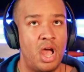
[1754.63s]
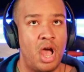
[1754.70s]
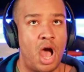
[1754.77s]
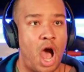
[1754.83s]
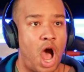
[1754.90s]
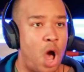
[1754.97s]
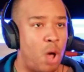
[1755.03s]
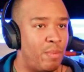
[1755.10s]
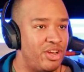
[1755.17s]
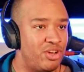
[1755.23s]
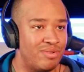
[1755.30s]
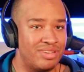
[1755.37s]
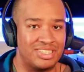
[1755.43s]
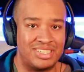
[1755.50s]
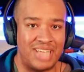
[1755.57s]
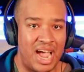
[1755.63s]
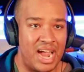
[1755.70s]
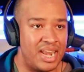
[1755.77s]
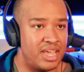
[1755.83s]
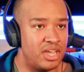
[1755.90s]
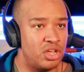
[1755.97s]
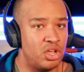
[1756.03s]
I'll be doing
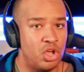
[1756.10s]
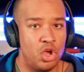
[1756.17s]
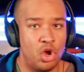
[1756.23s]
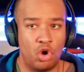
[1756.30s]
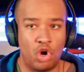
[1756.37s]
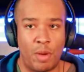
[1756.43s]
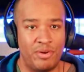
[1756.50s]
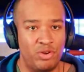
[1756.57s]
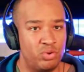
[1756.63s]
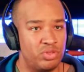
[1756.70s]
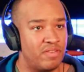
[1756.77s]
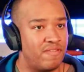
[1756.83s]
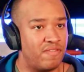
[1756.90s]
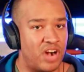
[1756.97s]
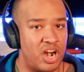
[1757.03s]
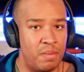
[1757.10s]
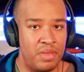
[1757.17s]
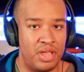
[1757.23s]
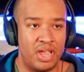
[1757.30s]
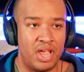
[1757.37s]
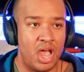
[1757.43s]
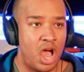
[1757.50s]
siding or I'll be doing the
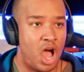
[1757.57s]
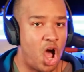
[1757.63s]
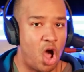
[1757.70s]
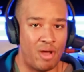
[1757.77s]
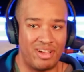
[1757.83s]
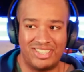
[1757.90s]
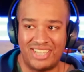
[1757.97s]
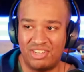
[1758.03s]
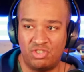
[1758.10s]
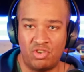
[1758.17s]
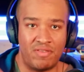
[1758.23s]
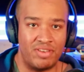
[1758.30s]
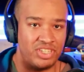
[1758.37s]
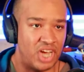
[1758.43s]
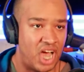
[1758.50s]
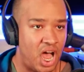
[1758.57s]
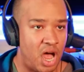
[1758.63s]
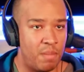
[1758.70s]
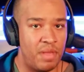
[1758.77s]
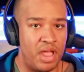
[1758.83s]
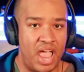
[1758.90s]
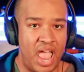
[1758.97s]
framing, I'll get sent to the job,
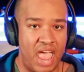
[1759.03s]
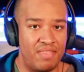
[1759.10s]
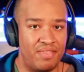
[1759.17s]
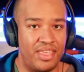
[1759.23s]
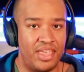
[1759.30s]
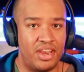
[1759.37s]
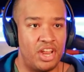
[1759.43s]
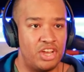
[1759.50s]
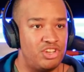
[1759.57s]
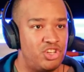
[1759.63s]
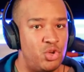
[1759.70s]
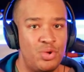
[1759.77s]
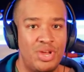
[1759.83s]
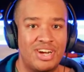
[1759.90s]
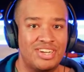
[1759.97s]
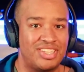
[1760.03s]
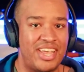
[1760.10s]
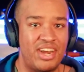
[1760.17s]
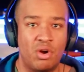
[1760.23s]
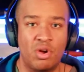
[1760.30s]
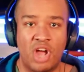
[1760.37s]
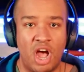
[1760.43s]
and then two years later
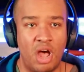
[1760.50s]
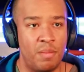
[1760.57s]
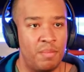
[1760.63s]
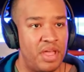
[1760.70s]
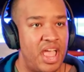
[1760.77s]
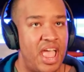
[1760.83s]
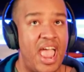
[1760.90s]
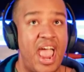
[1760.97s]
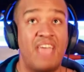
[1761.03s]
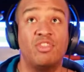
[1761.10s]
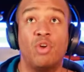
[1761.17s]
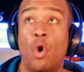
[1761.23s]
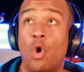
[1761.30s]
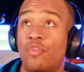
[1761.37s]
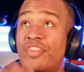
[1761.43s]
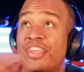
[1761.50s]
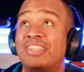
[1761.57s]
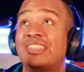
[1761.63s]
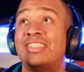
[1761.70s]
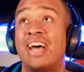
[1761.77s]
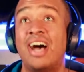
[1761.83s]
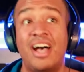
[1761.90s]
I'll come and the whole thing's
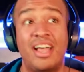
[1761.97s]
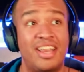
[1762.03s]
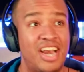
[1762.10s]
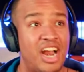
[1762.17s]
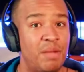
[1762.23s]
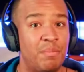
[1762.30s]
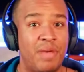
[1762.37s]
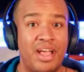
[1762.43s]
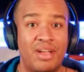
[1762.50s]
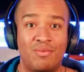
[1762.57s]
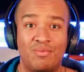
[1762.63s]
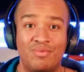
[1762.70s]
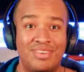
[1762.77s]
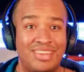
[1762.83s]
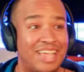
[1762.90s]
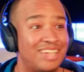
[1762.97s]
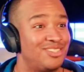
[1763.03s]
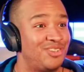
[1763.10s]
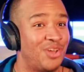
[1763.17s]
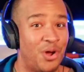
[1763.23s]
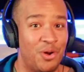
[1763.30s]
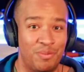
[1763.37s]
done. And I'm like, that's
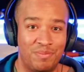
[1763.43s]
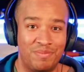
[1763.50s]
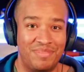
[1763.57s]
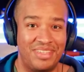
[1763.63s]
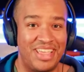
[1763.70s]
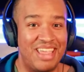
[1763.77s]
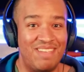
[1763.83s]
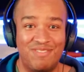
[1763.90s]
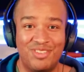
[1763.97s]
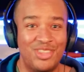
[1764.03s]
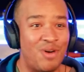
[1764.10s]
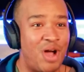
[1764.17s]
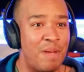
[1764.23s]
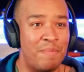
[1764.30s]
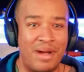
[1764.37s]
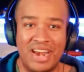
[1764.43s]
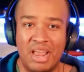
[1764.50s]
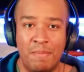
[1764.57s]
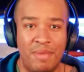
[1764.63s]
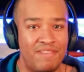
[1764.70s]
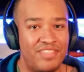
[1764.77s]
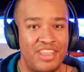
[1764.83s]
dope. Even though I might have
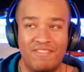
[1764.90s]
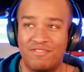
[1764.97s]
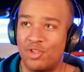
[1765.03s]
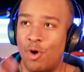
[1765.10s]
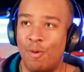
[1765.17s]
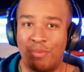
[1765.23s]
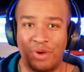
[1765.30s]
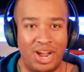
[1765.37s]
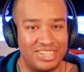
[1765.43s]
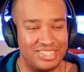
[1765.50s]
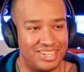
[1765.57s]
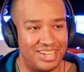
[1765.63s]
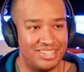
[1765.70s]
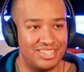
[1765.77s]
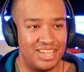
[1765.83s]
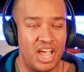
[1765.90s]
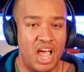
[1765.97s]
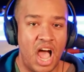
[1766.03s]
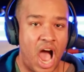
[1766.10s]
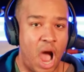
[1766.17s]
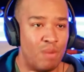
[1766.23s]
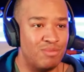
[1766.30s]
been there for the whole process,
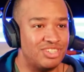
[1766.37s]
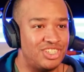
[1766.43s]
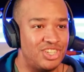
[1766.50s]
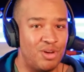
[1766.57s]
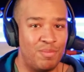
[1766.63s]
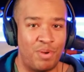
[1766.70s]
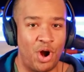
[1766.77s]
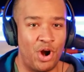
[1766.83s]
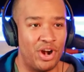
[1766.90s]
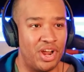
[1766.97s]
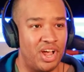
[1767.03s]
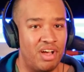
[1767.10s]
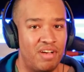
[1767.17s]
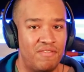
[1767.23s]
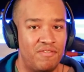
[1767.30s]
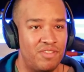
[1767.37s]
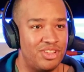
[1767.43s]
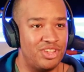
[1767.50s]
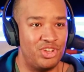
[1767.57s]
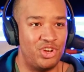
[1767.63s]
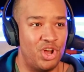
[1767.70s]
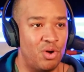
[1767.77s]
I was still part of, you
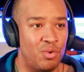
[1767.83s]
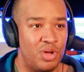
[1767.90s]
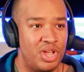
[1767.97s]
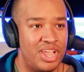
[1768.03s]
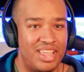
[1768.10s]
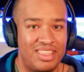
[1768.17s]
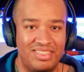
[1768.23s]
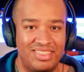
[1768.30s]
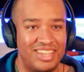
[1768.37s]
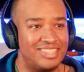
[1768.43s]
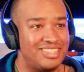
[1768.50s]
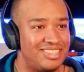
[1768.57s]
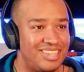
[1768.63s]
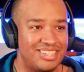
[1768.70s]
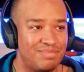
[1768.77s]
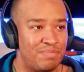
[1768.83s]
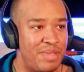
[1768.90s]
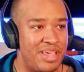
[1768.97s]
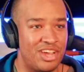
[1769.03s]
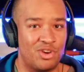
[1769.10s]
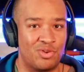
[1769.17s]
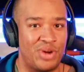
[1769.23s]
know, this this being
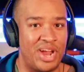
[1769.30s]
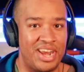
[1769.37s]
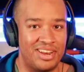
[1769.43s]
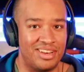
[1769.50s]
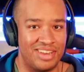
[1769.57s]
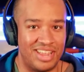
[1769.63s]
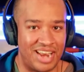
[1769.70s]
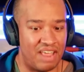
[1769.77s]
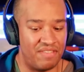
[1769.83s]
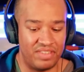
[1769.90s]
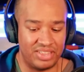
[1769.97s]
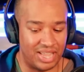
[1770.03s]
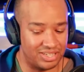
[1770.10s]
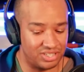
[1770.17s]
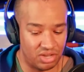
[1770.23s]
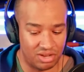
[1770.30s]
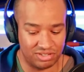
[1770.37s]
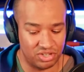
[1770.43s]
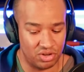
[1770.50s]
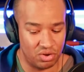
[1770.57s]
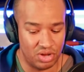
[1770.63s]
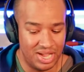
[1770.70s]
created. And I think that's
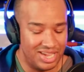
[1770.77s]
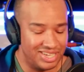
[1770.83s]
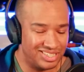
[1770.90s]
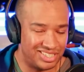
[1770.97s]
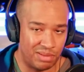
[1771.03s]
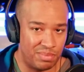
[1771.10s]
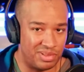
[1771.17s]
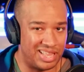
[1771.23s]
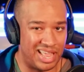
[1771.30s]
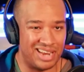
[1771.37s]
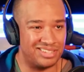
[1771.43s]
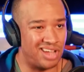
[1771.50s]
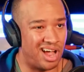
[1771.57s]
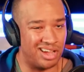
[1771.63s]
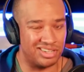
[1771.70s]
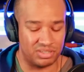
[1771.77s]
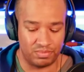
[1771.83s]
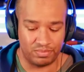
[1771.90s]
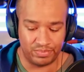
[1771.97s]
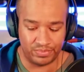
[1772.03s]
also something that is awesome.